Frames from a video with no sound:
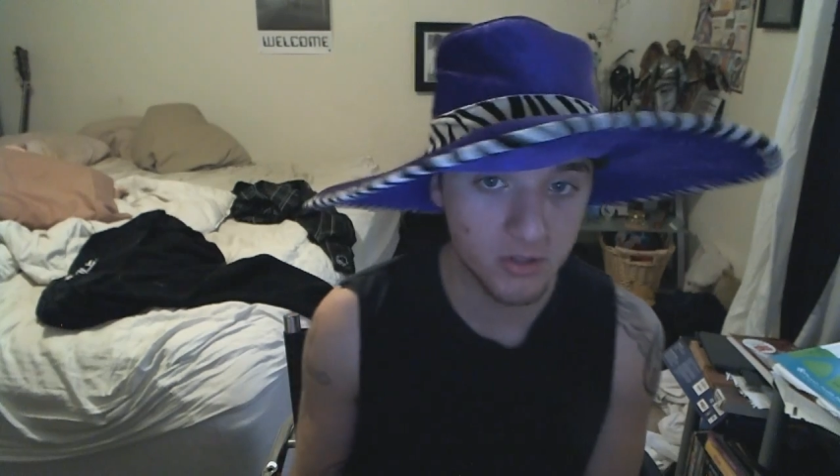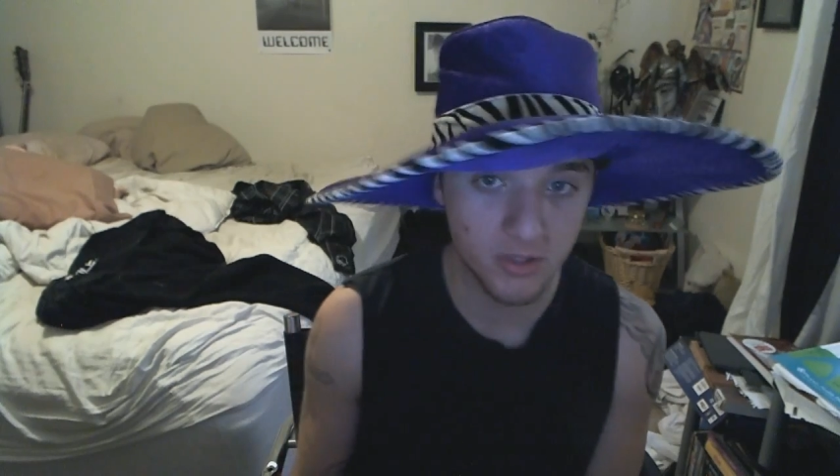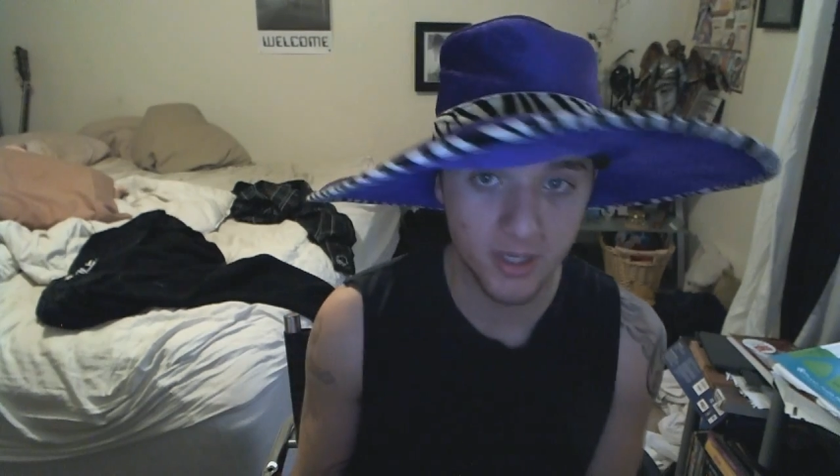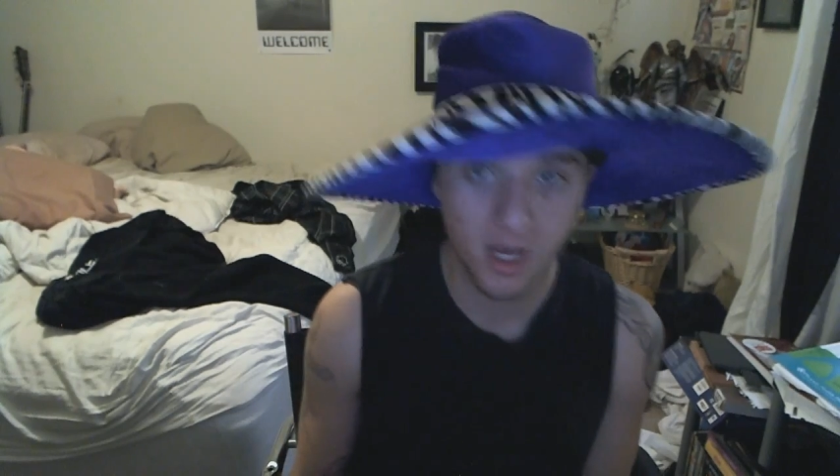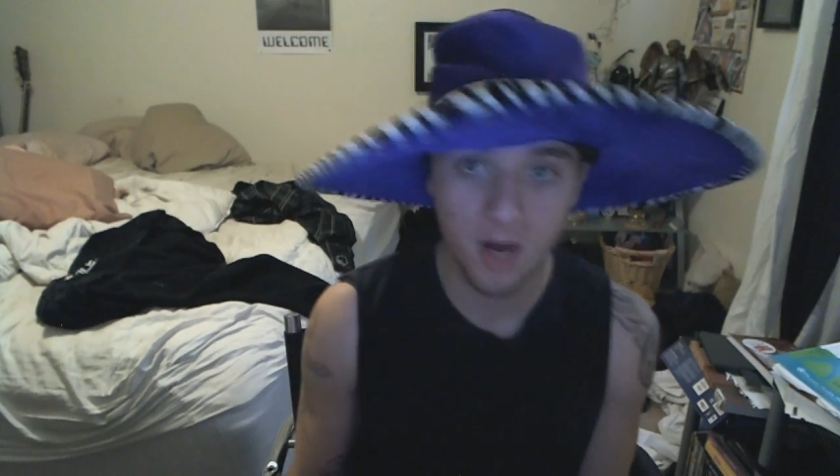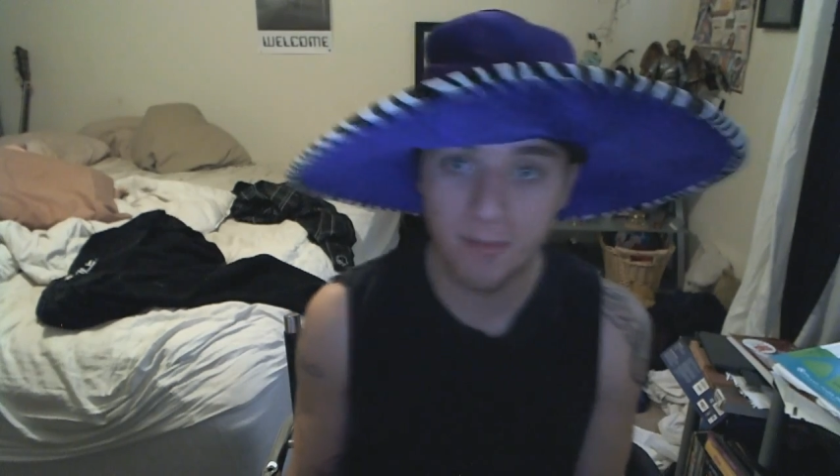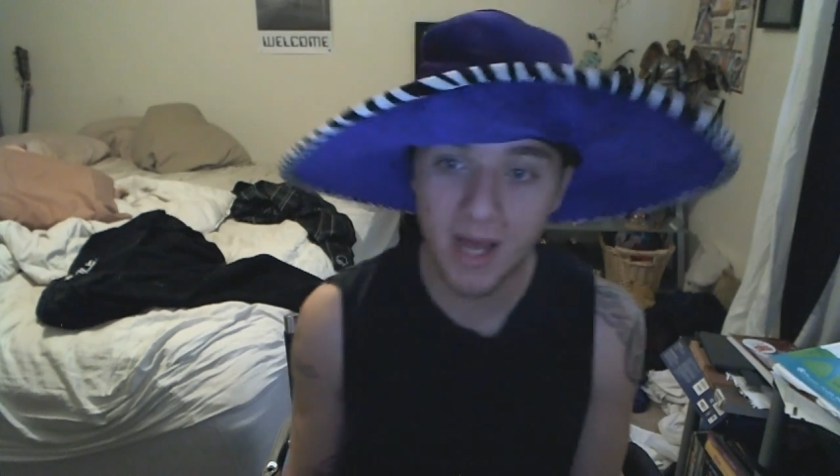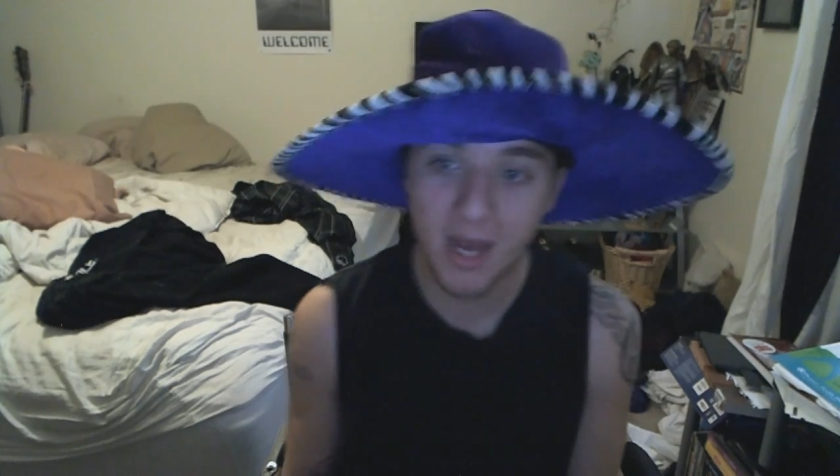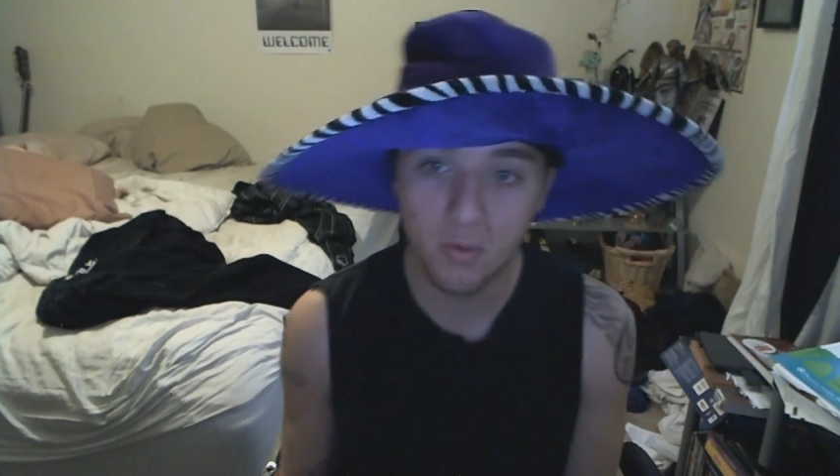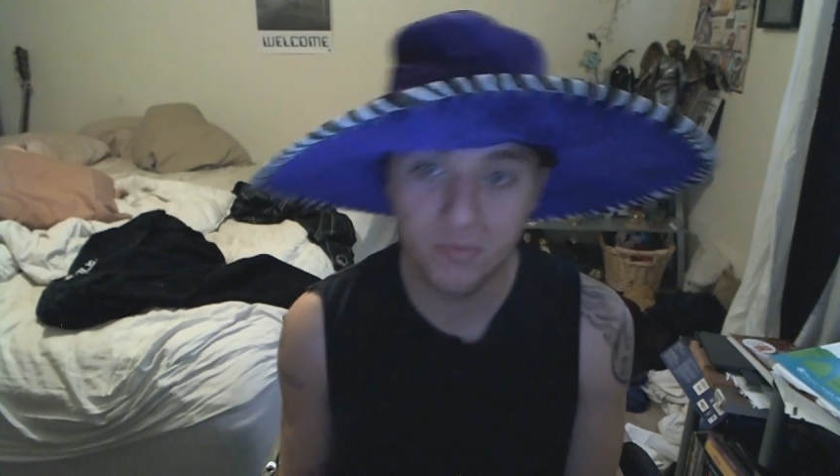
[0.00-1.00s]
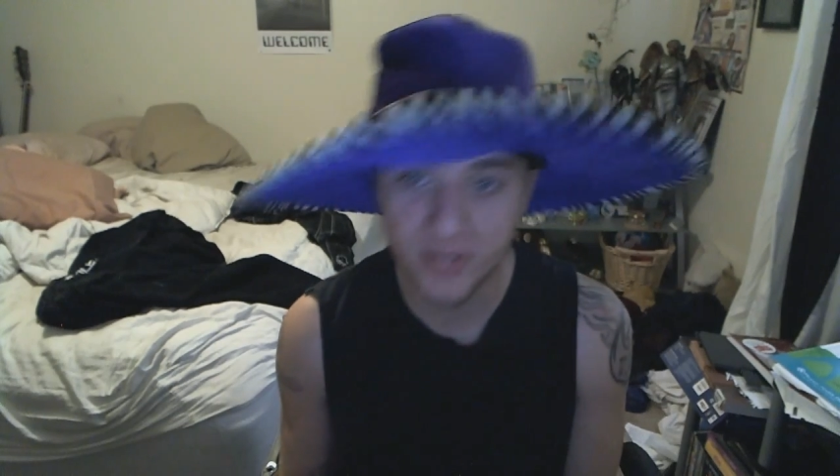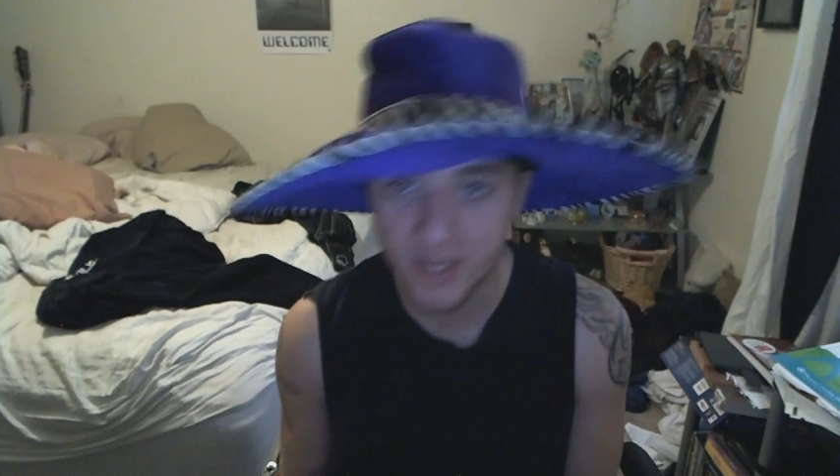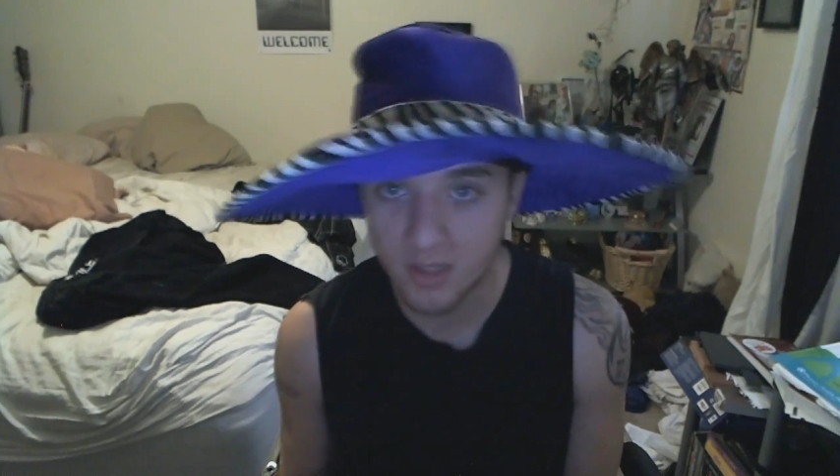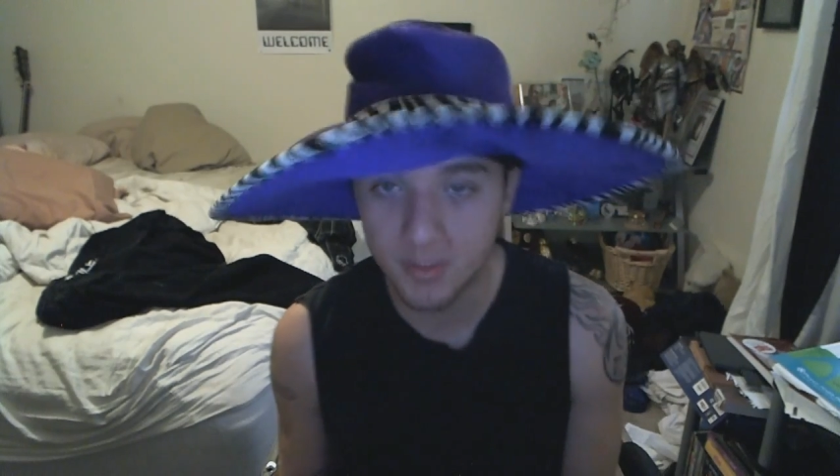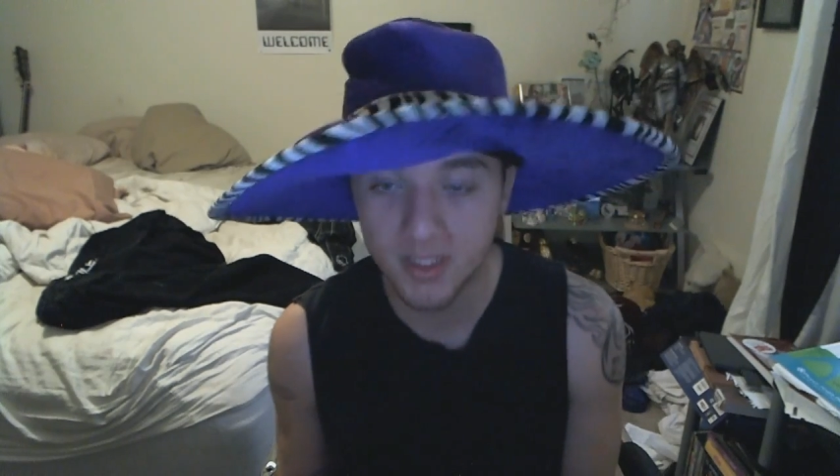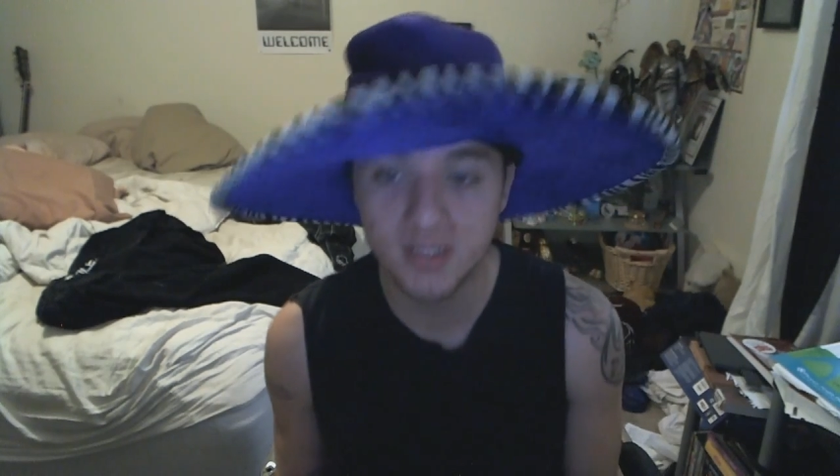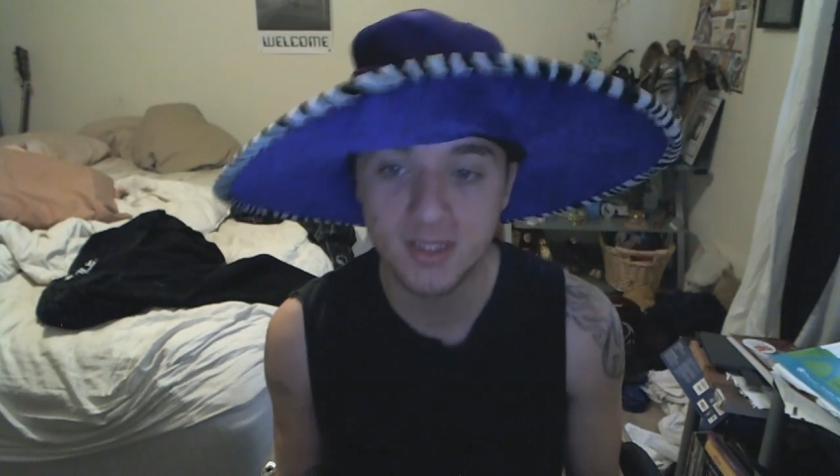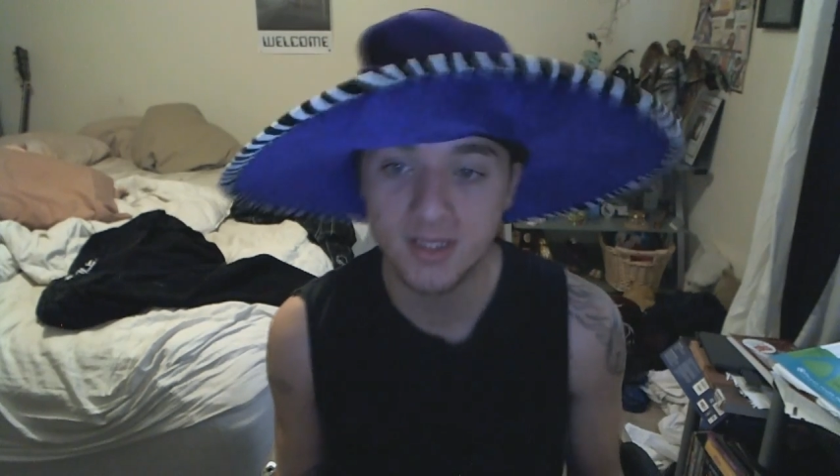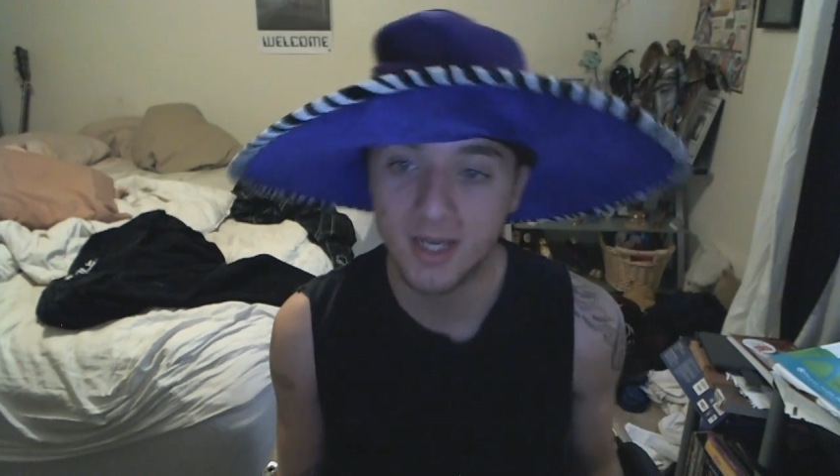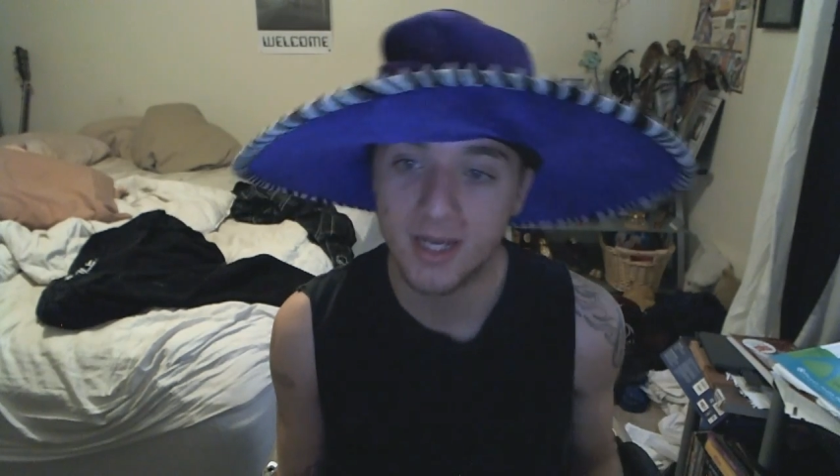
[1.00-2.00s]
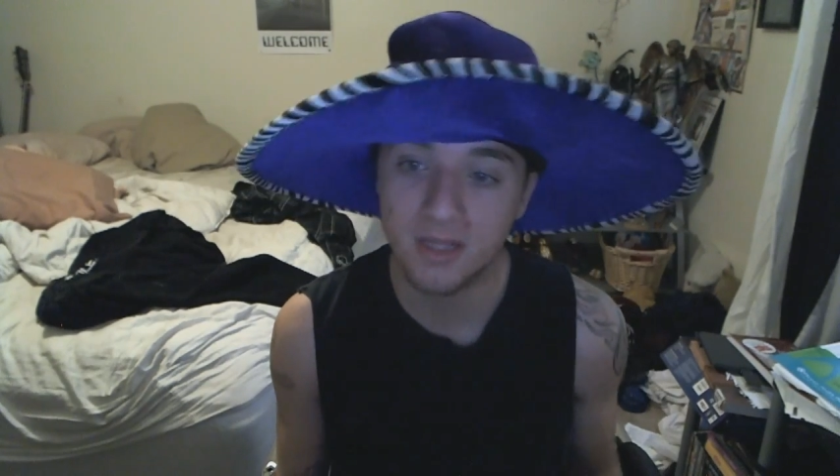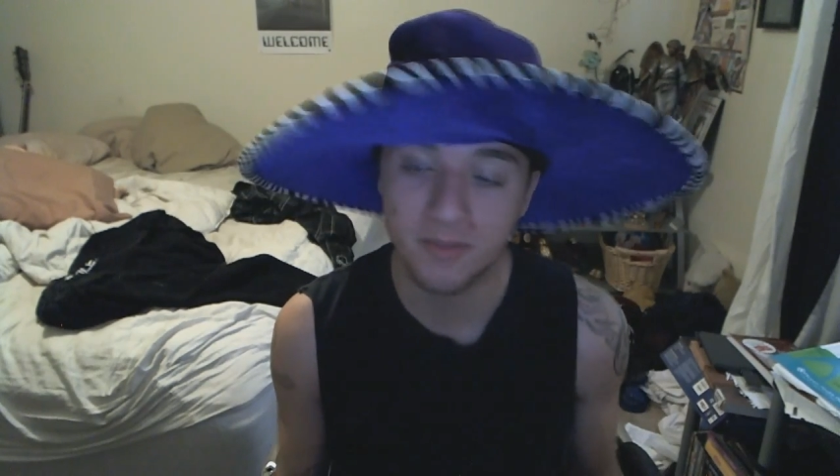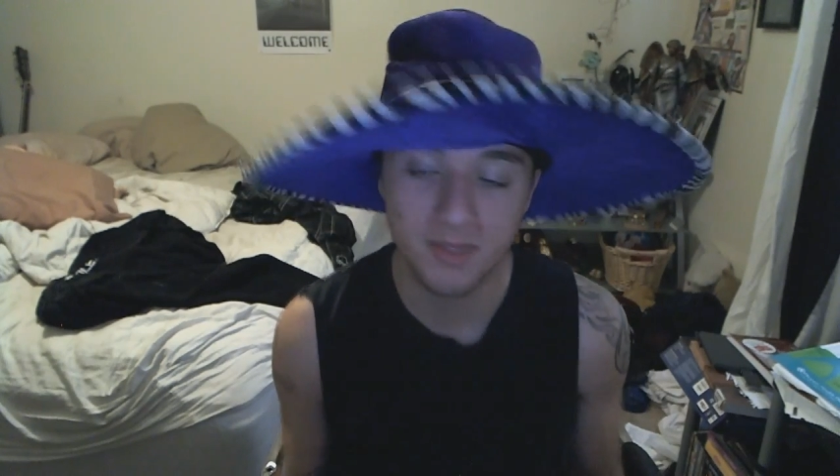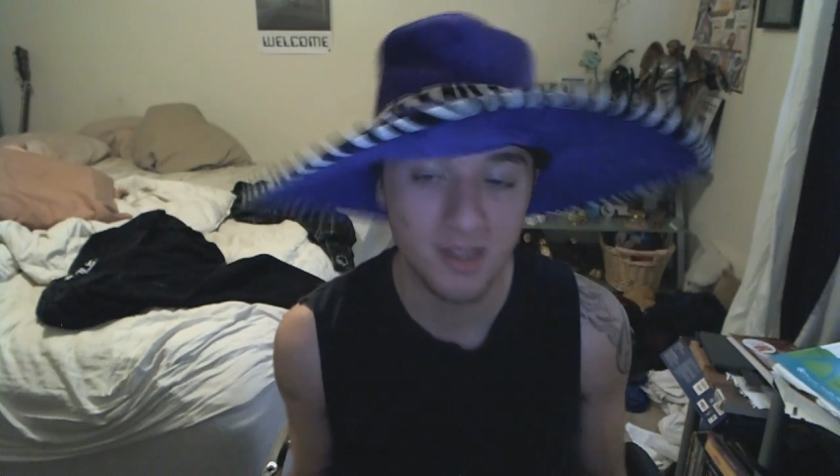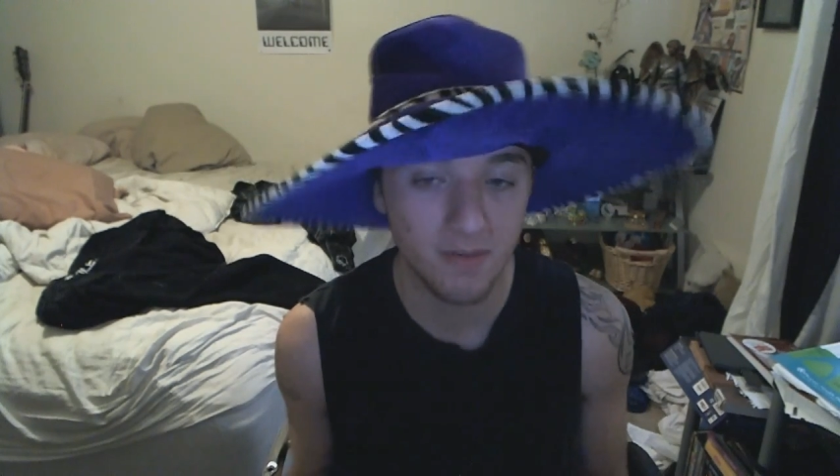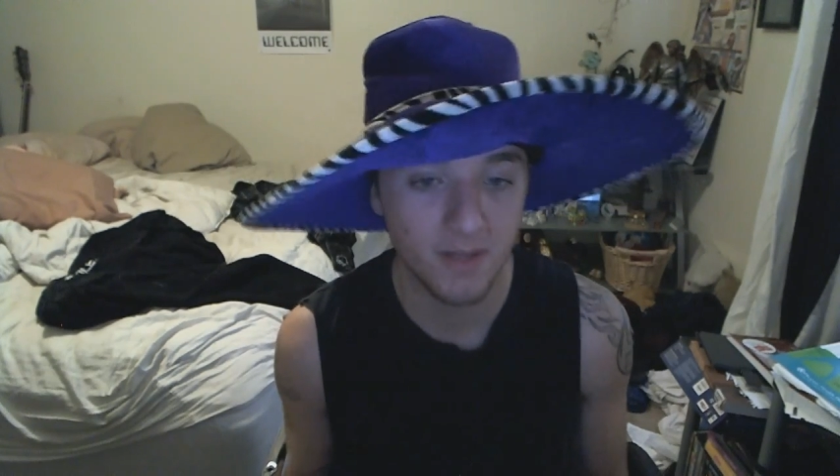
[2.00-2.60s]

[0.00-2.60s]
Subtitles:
so they come back with the tailed beast inside them and stuff